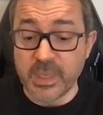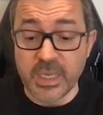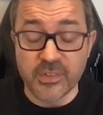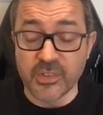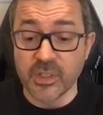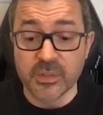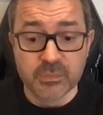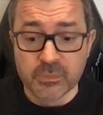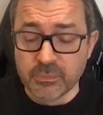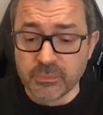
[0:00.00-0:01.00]
me as a
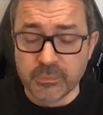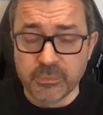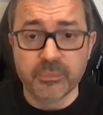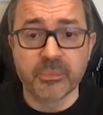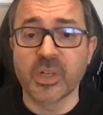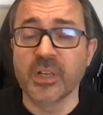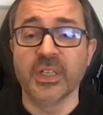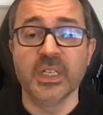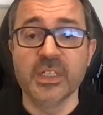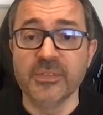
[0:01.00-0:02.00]

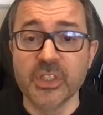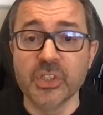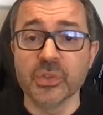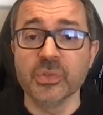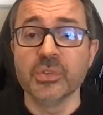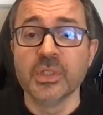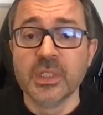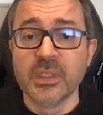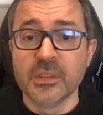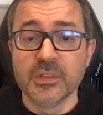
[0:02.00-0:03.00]
private individual,
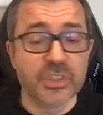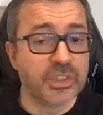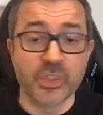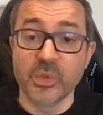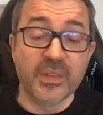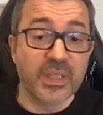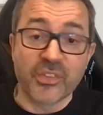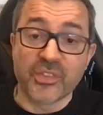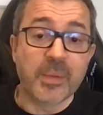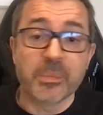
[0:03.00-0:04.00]
just doing
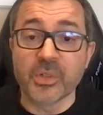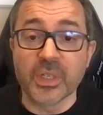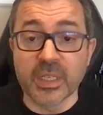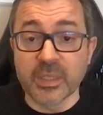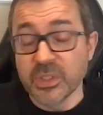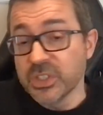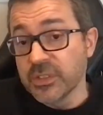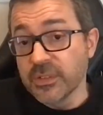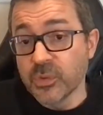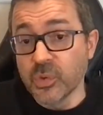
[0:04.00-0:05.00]
this separately, which
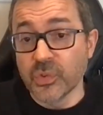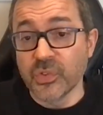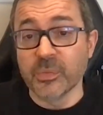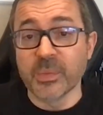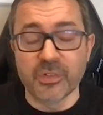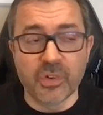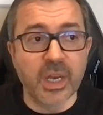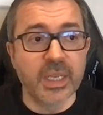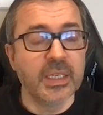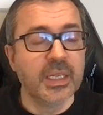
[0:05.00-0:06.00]
of course is my
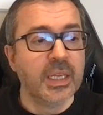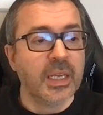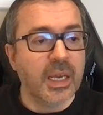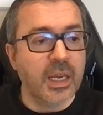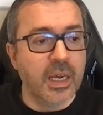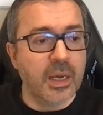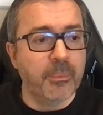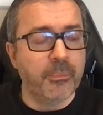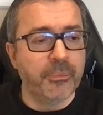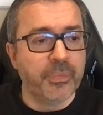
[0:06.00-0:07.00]
right.
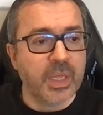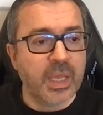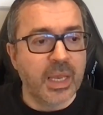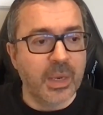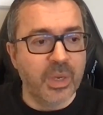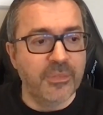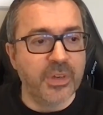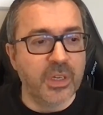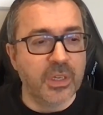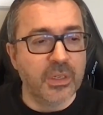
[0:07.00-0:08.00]

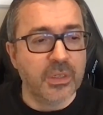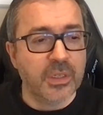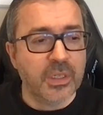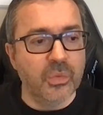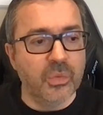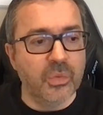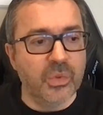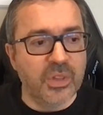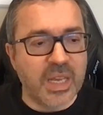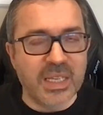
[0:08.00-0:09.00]
However,
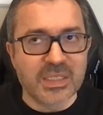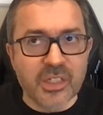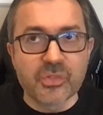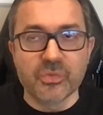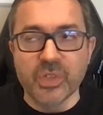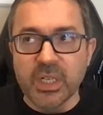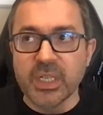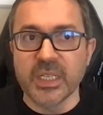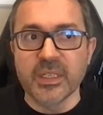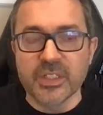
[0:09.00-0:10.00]
that doesn't
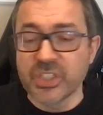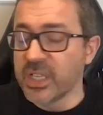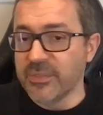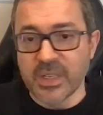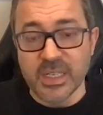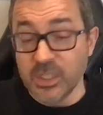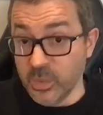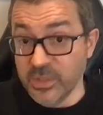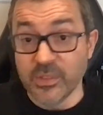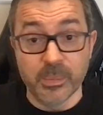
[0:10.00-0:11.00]
really share value
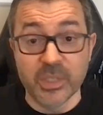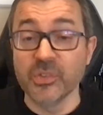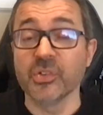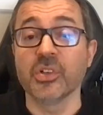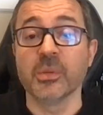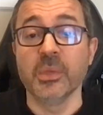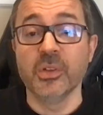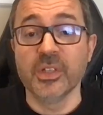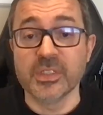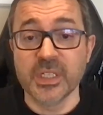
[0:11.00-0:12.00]
with the Boson
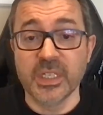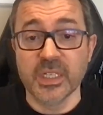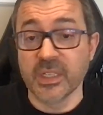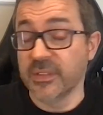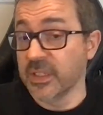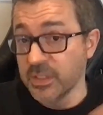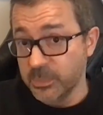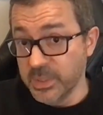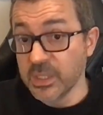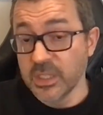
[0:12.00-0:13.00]
community, and I think
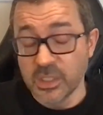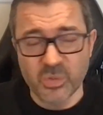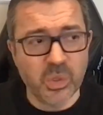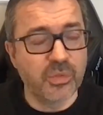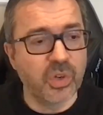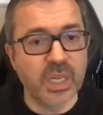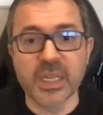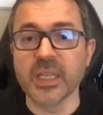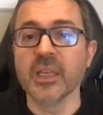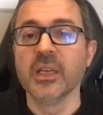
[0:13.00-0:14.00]
there'd be, quite
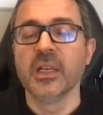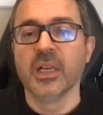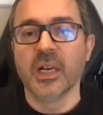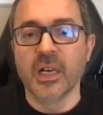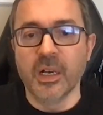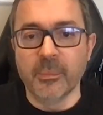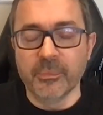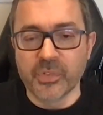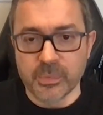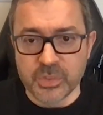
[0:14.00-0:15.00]
rightly,
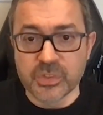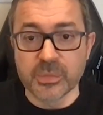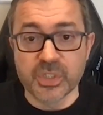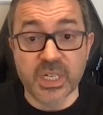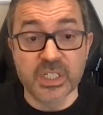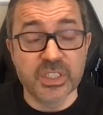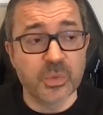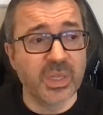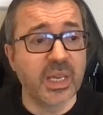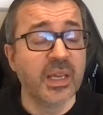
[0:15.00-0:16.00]
some challenges
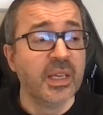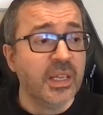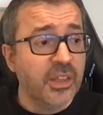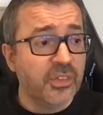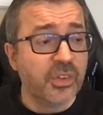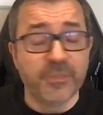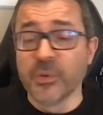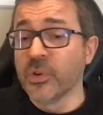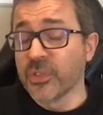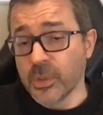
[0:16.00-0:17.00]
with that. So the
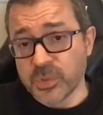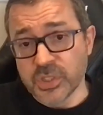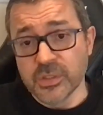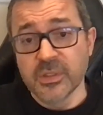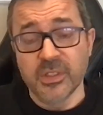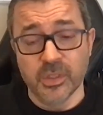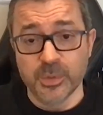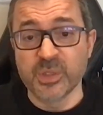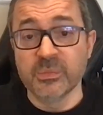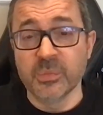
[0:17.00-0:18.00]
fourth option, and the
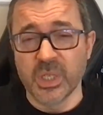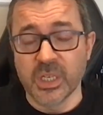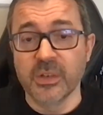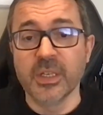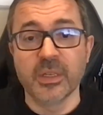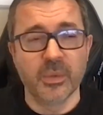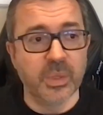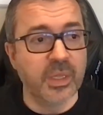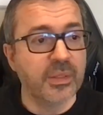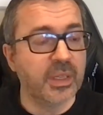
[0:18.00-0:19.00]
option we're going
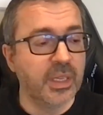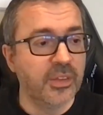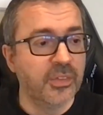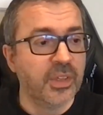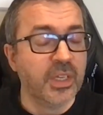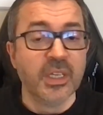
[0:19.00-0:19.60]
with, is